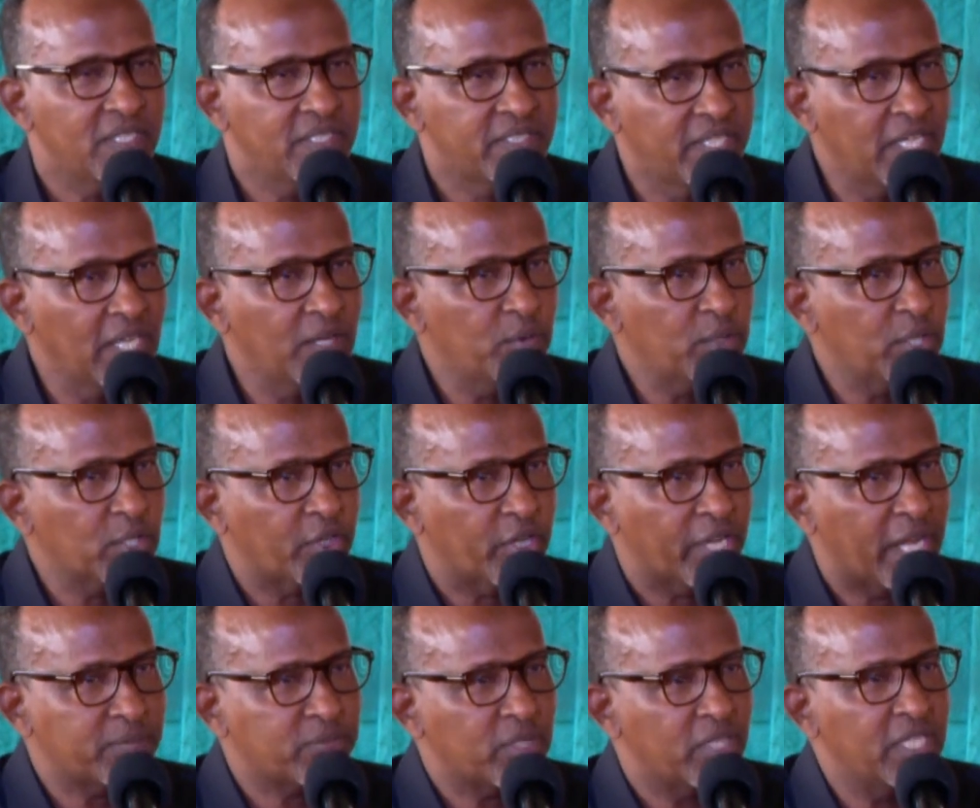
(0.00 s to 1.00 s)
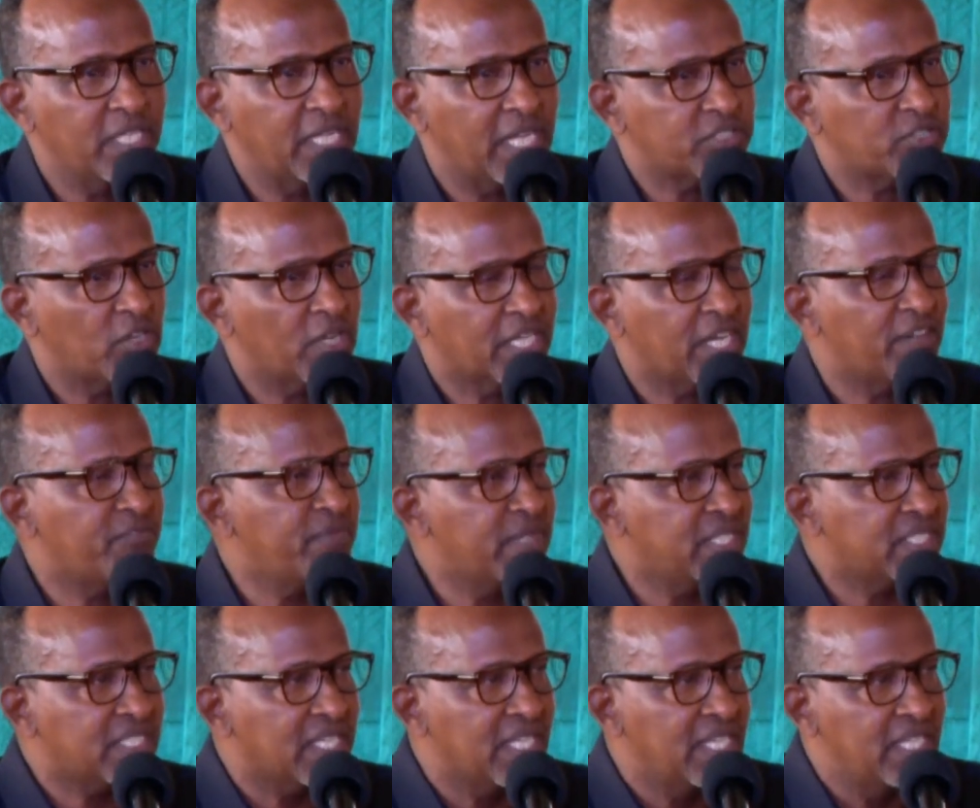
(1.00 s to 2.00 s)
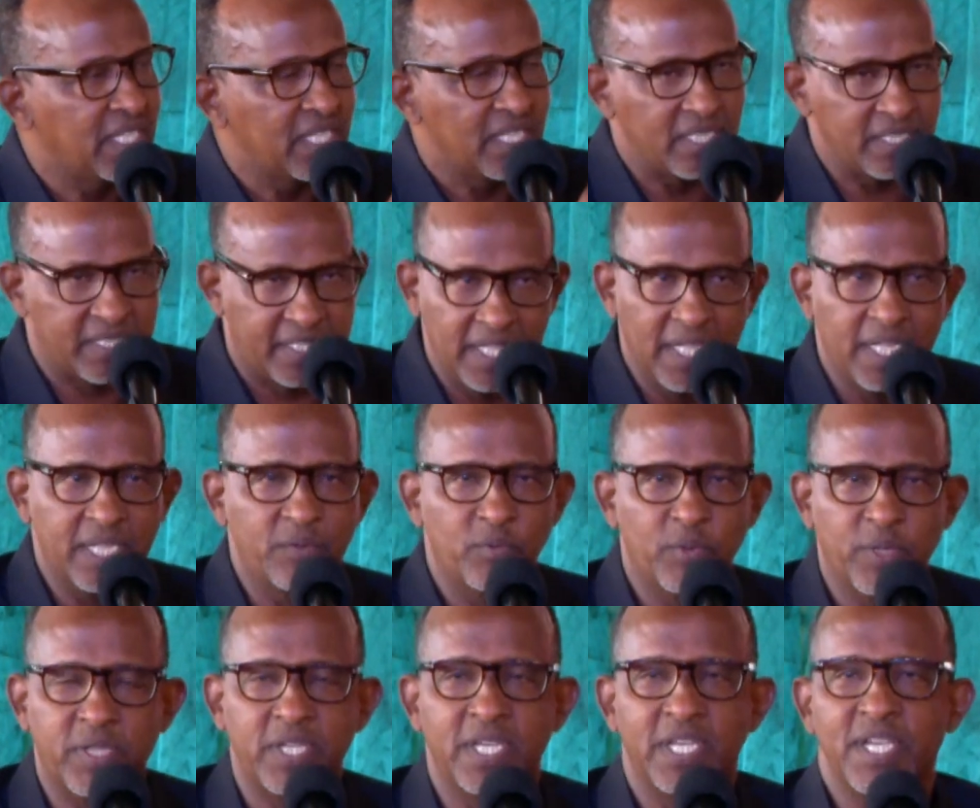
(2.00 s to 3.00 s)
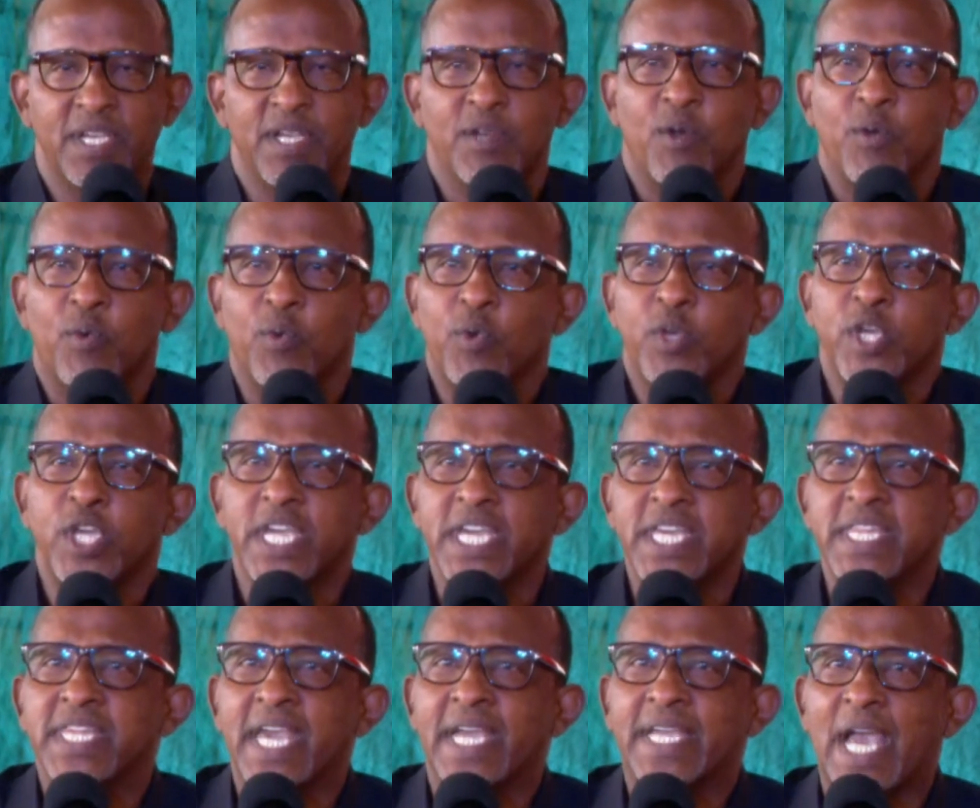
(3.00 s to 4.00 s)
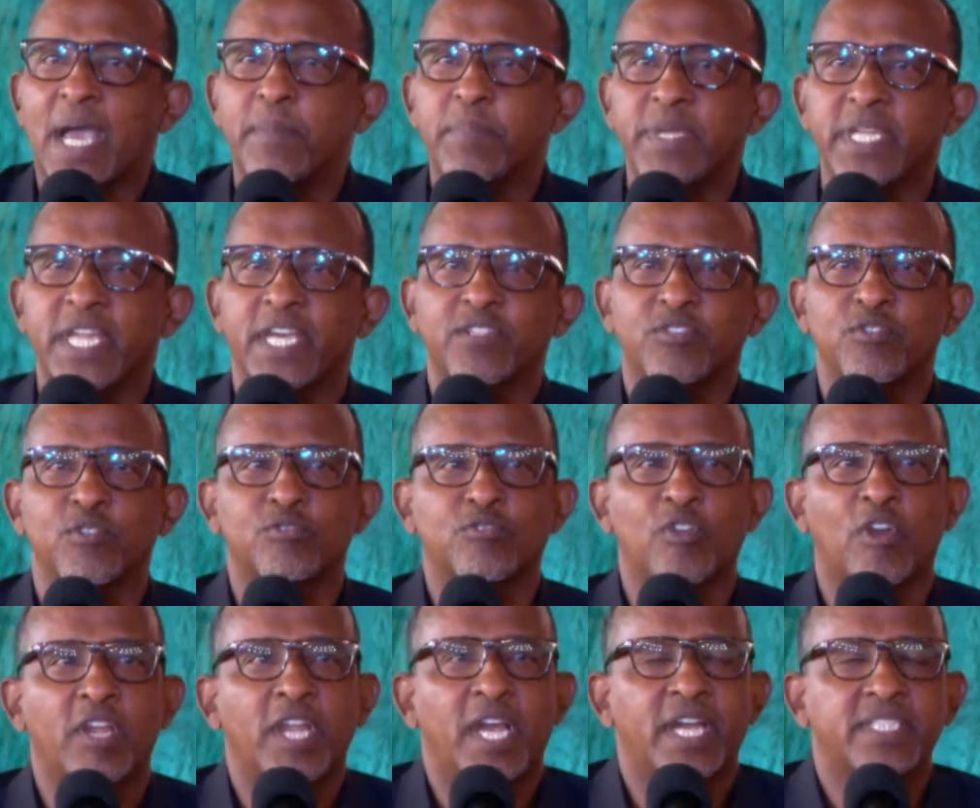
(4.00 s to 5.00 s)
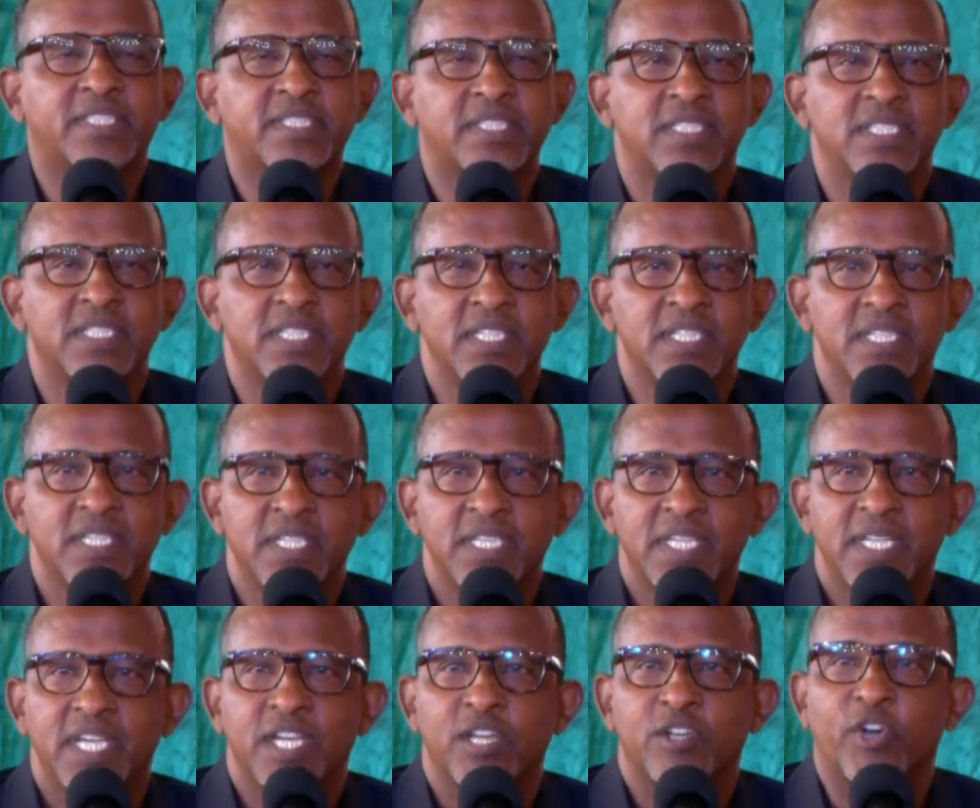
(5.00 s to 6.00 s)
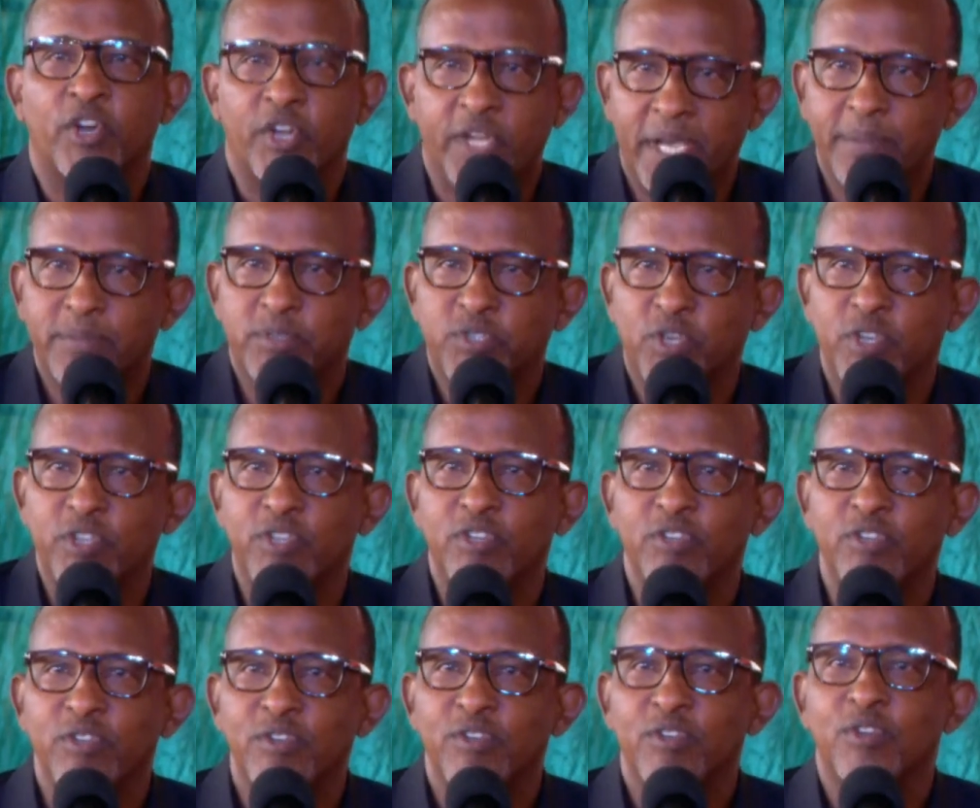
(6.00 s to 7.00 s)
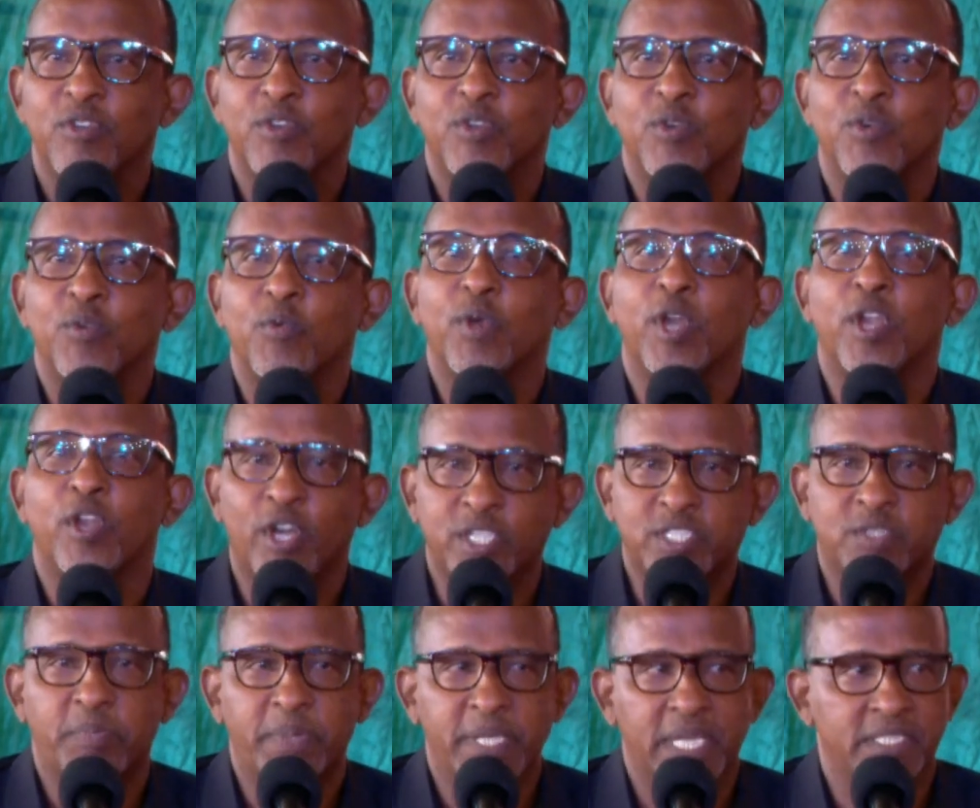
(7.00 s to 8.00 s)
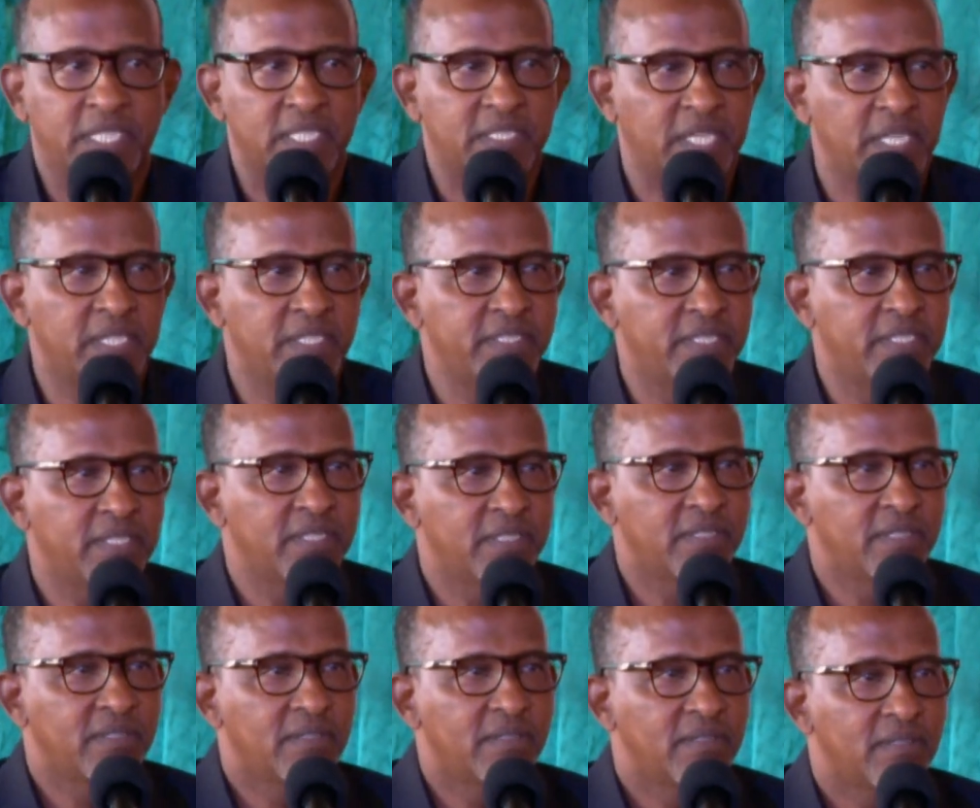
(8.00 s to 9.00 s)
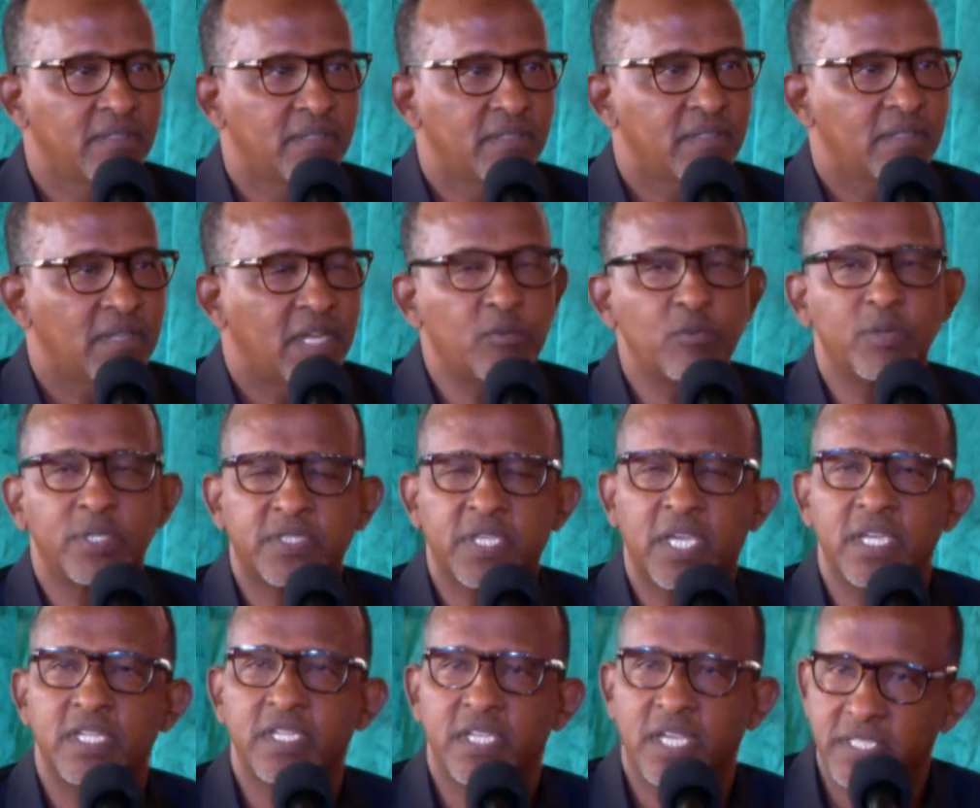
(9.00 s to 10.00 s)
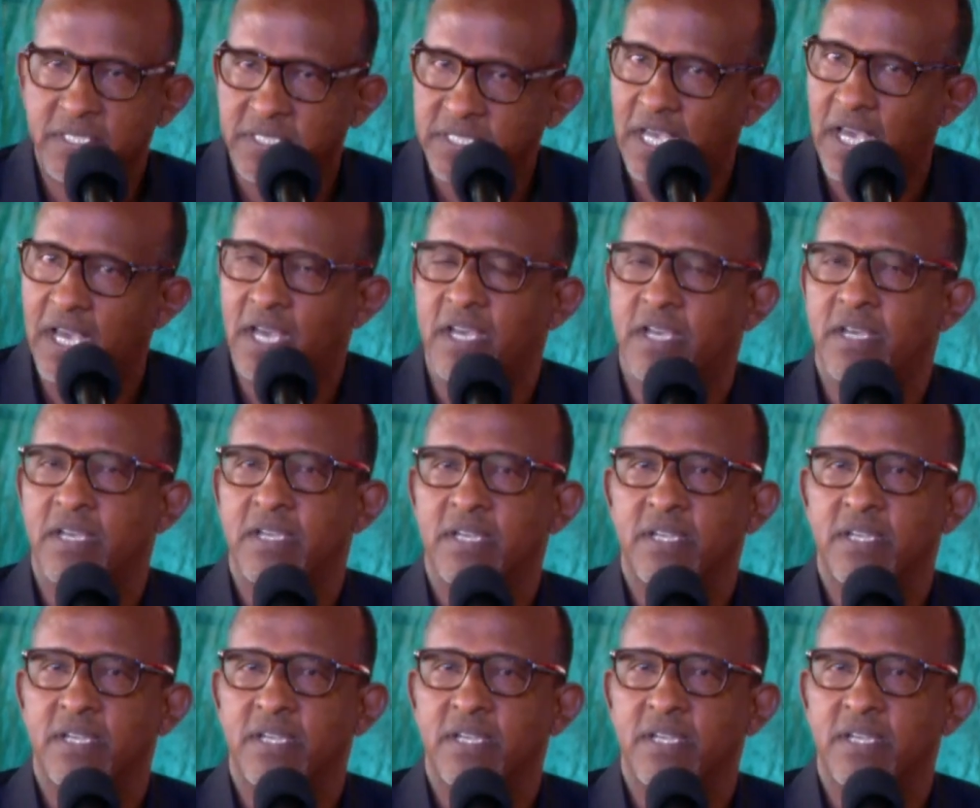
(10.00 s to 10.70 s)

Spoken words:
Deal with corruption in the national government. Deal with, in the cabinet you told us, corruption will not be entertained. And we said, yes, sir.